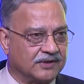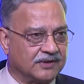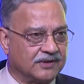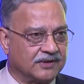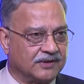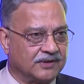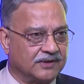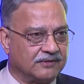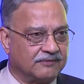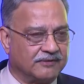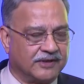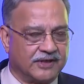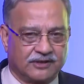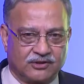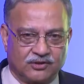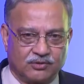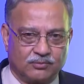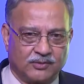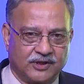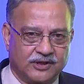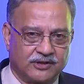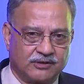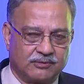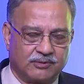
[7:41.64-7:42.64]
In fact,
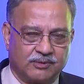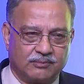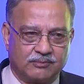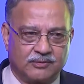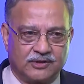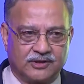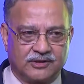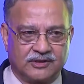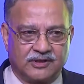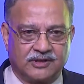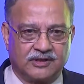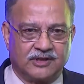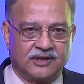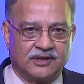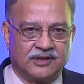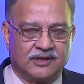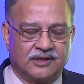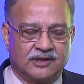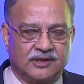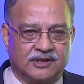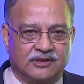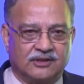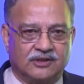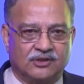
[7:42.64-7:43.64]
you might remember that
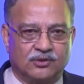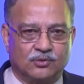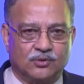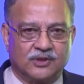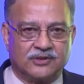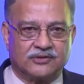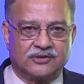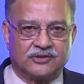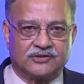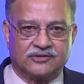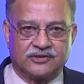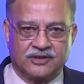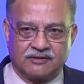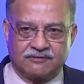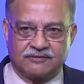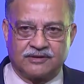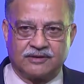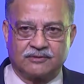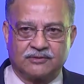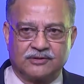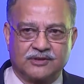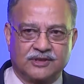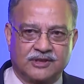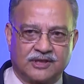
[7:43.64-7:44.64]
in the US itself,
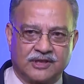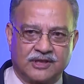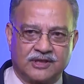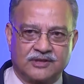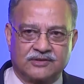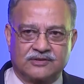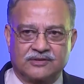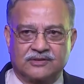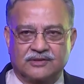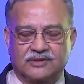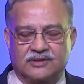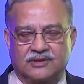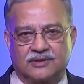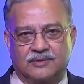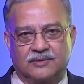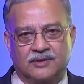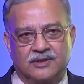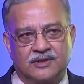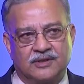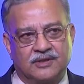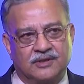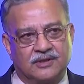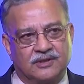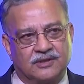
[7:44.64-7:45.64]
there was a case of
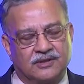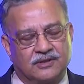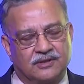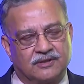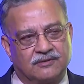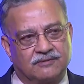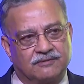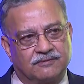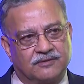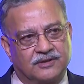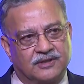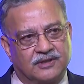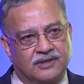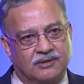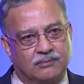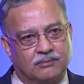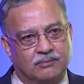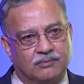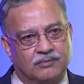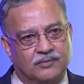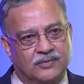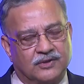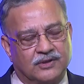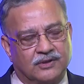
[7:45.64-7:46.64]

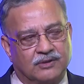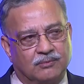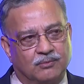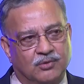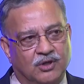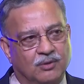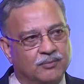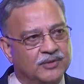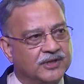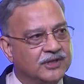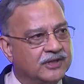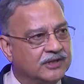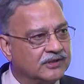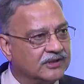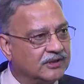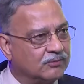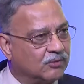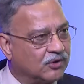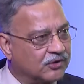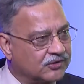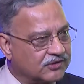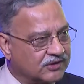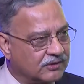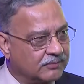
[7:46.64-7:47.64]
bombing in the
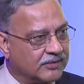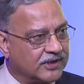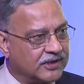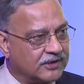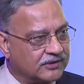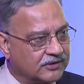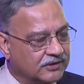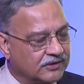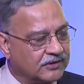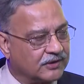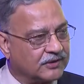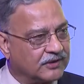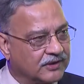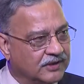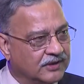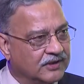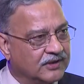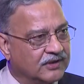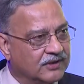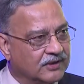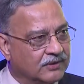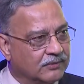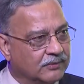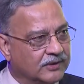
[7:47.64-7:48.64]
Boston Marathon,
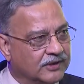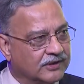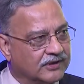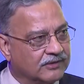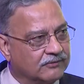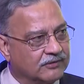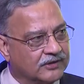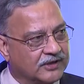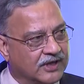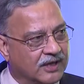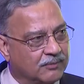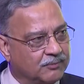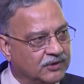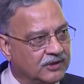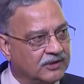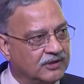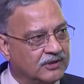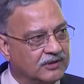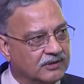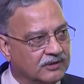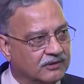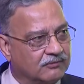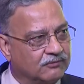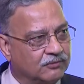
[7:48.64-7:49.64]
where there was an
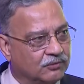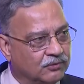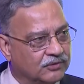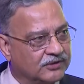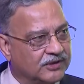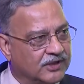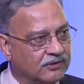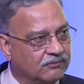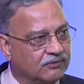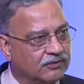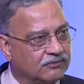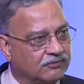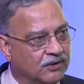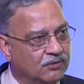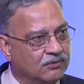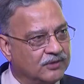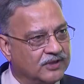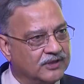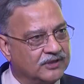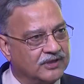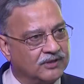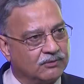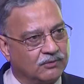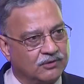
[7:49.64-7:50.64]
Apple phone that was
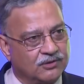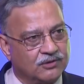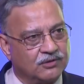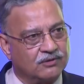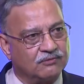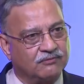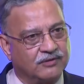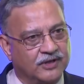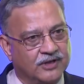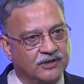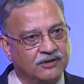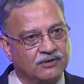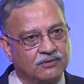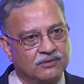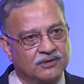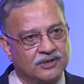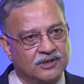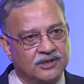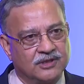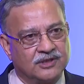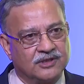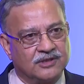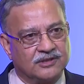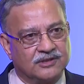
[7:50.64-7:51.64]
found, and they wanted to find out
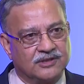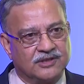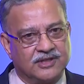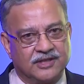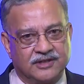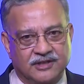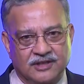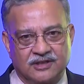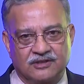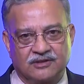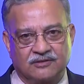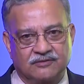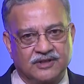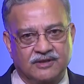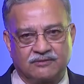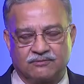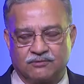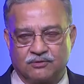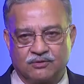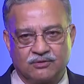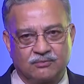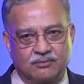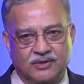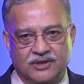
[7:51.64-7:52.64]
the details of that
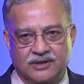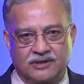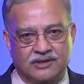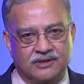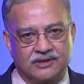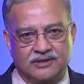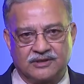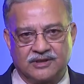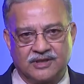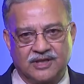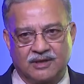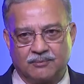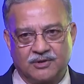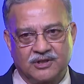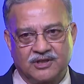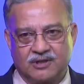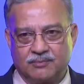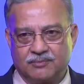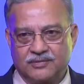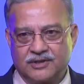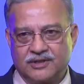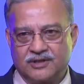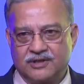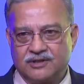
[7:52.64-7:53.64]
phone, but the Apple
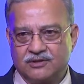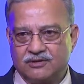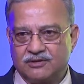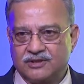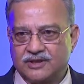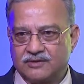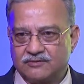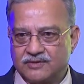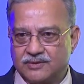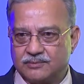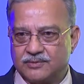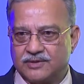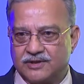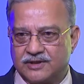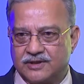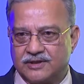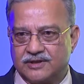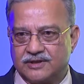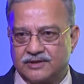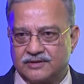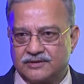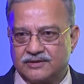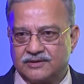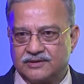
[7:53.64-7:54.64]
company did not give them the
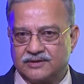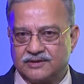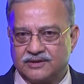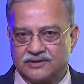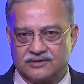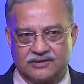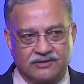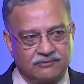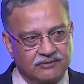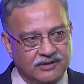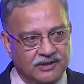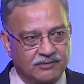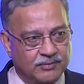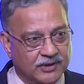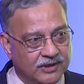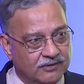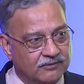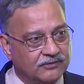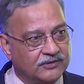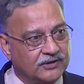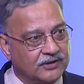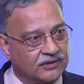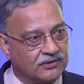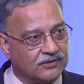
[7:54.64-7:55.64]
details. They said, we have
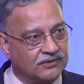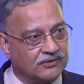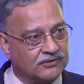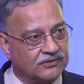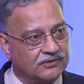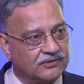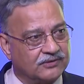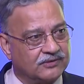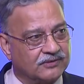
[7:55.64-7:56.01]
privacy laws.